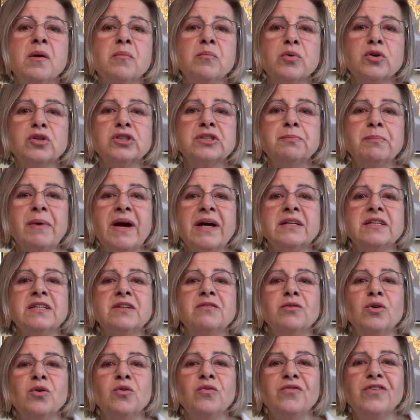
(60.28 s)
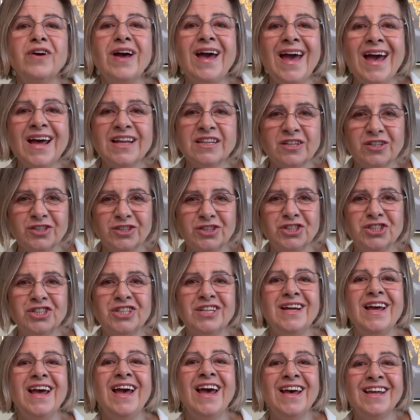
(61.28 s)
perspective of
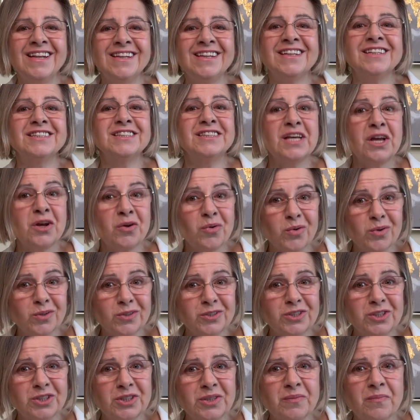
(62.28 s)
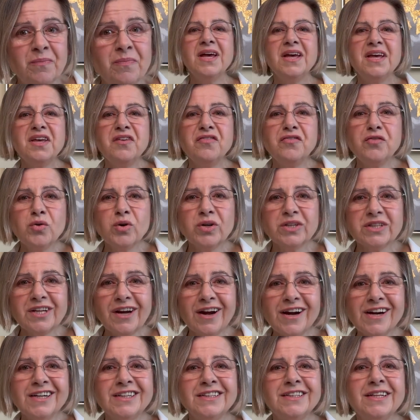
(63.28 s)
energy and psychology. If you are
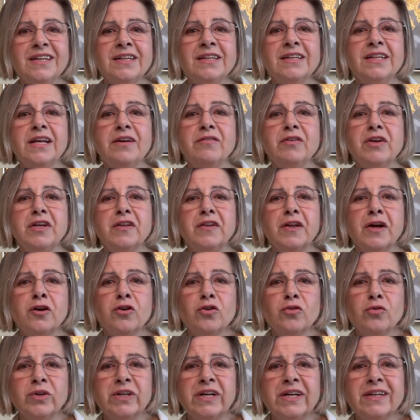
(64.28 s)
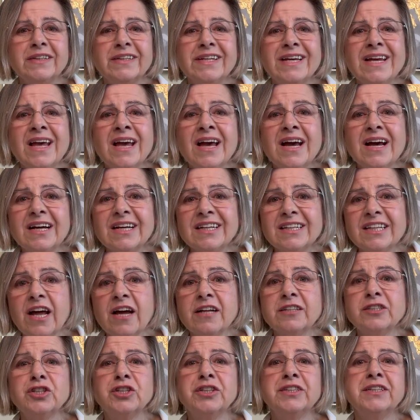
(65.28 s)
tired in living in a chronically
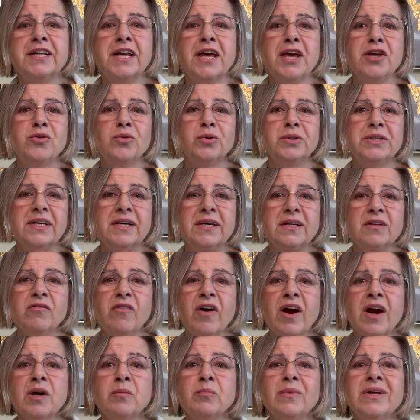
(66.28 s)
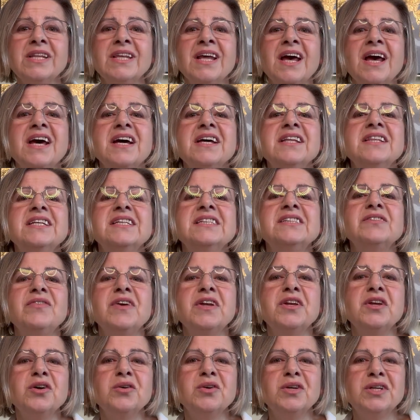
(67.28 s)
cluttered, chaotic environment, this
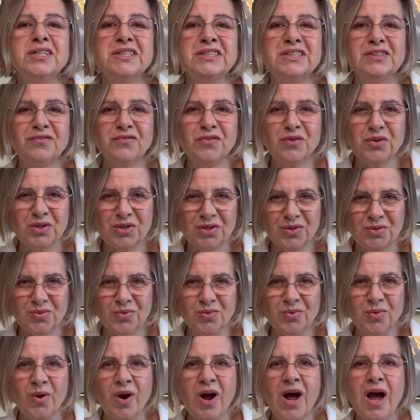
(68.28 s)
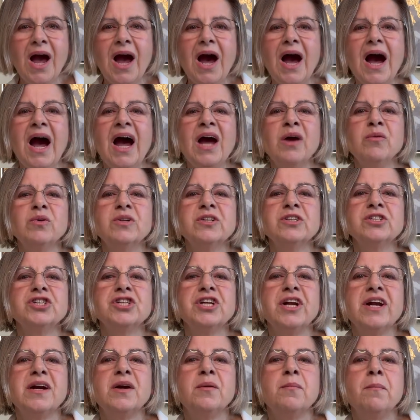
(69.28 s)
video is for you. I will
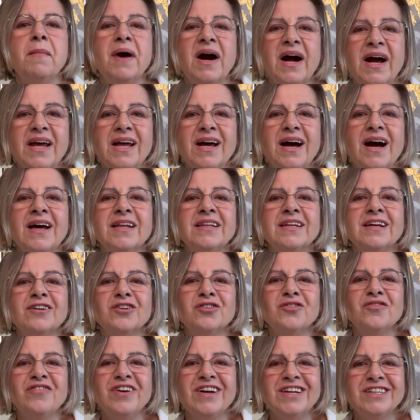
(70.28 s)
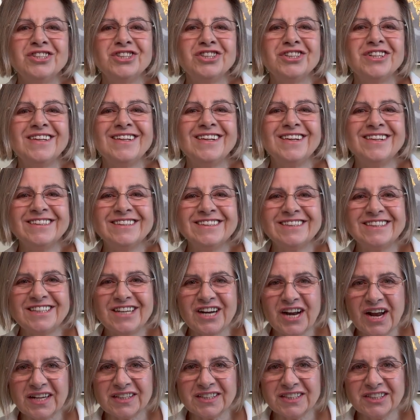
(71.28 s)
share my unconventional
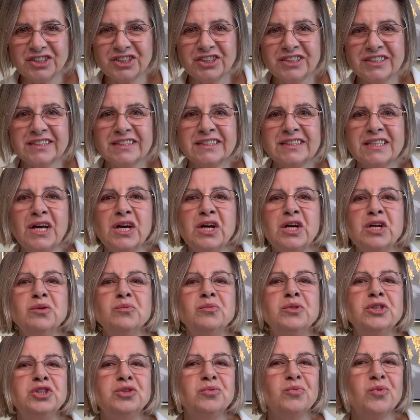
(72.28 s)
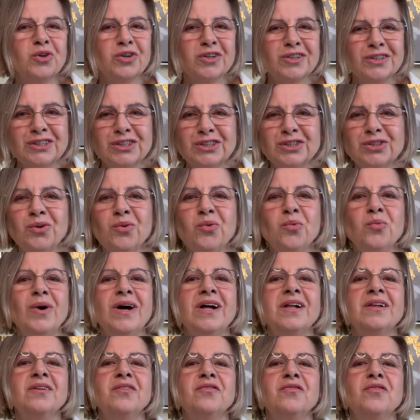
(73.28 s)
strategies which work so
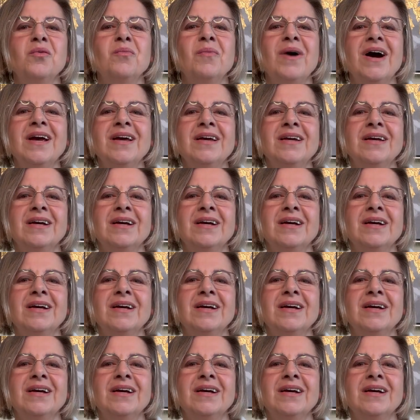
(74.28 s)
well for my